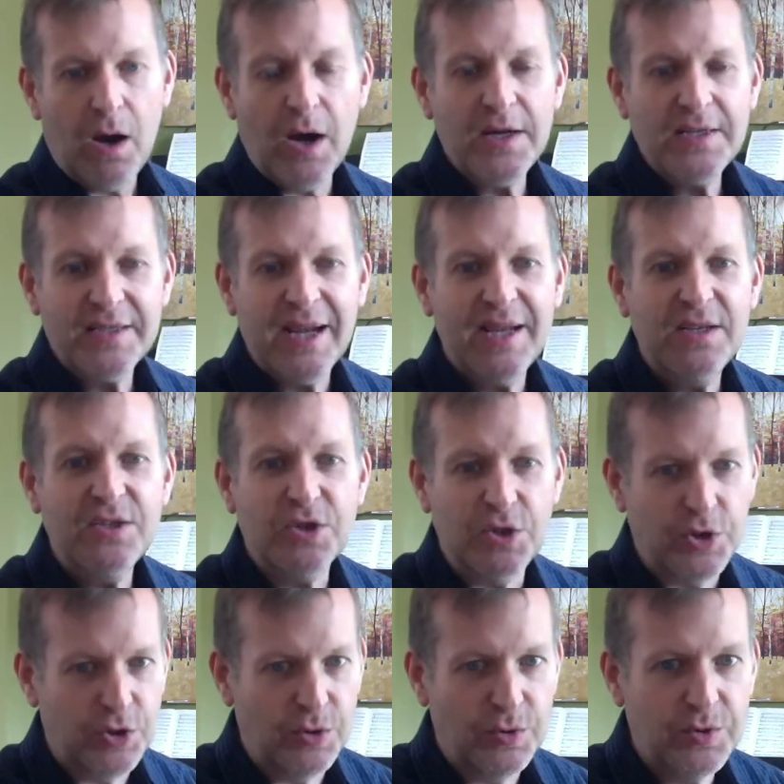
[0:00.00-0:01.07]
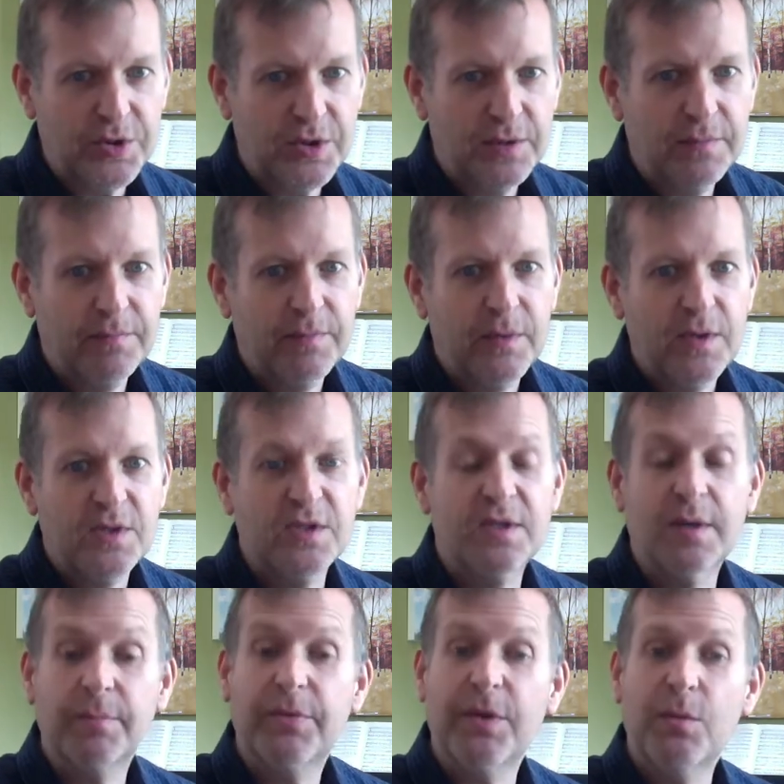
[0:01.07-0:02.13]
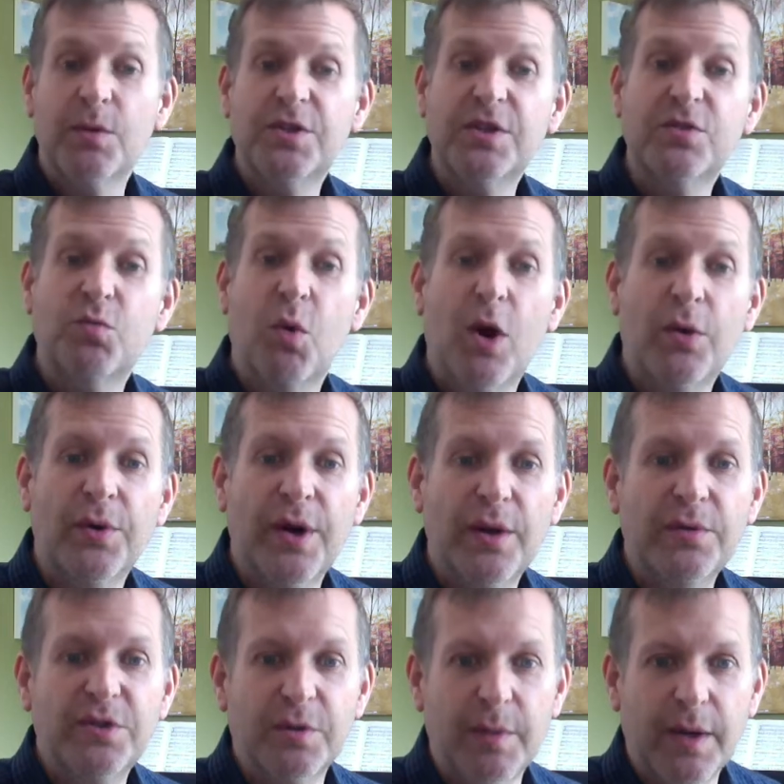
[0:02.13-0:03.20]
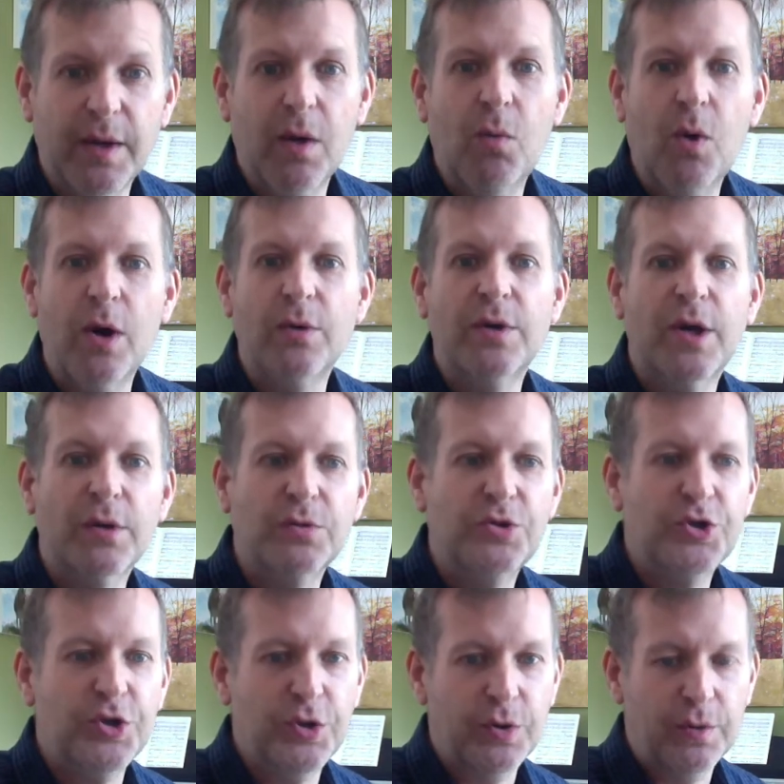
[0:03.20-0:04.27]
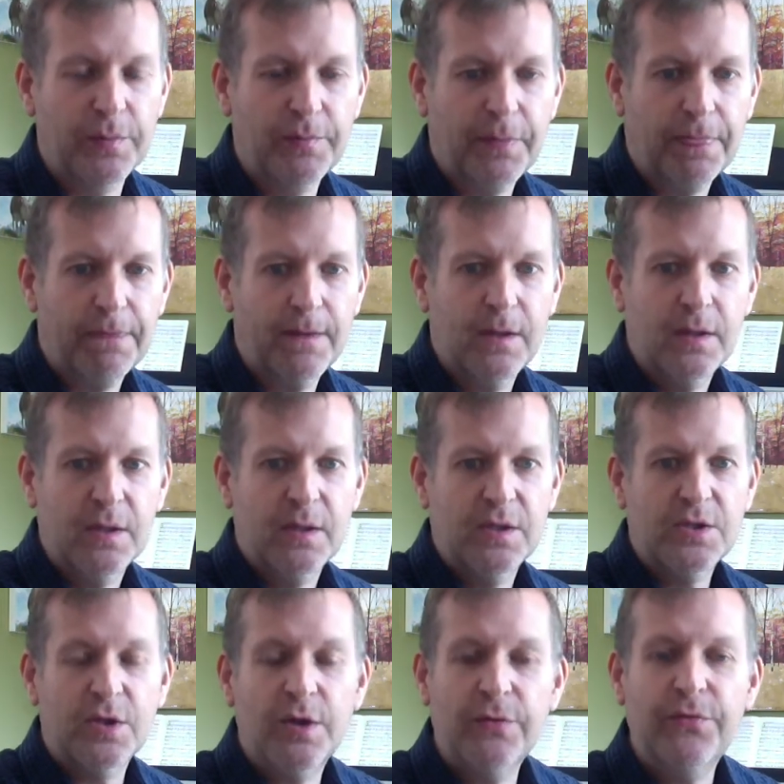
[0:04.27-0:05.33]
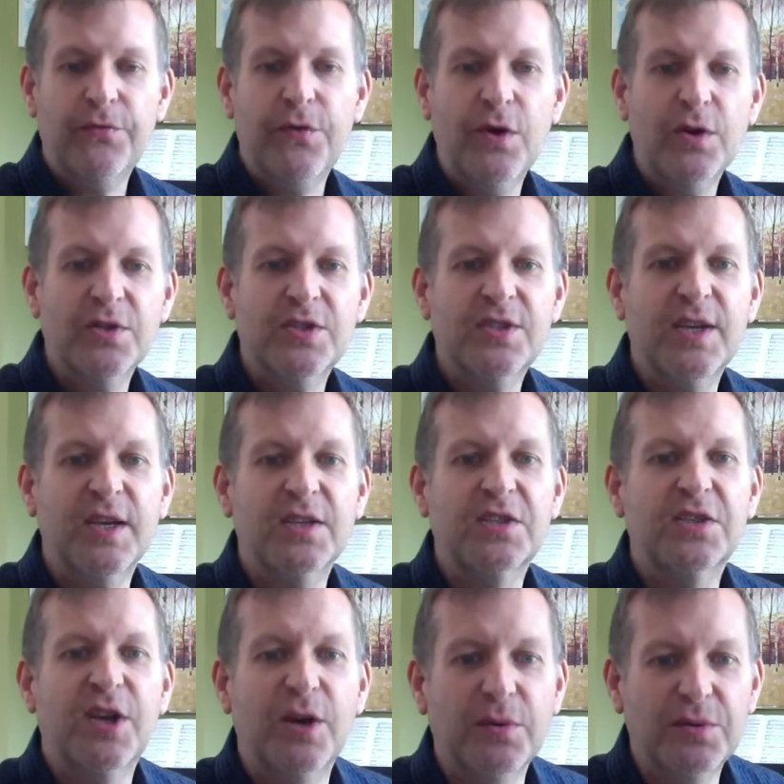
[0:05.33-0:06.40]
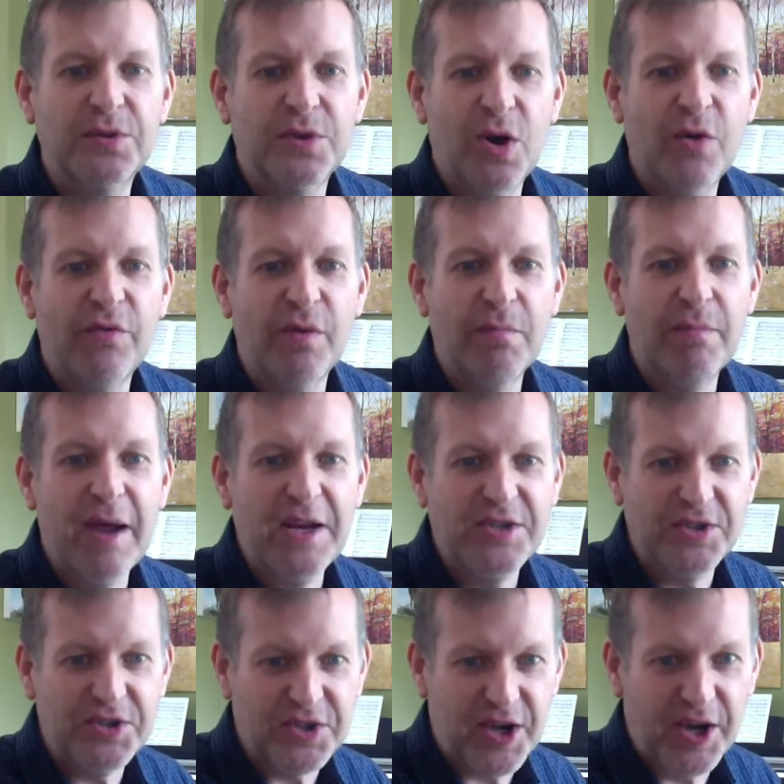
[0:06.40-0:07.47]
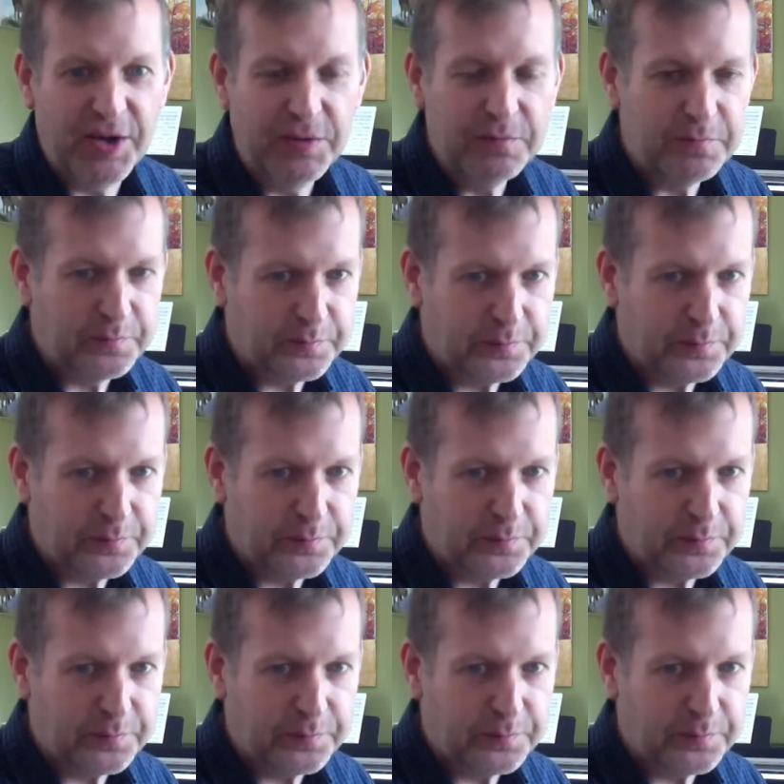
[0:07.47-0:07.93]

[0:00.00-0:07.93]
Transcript: I tend to use something which is well known to me, a well-known tune. So the first 6 notes of a major scale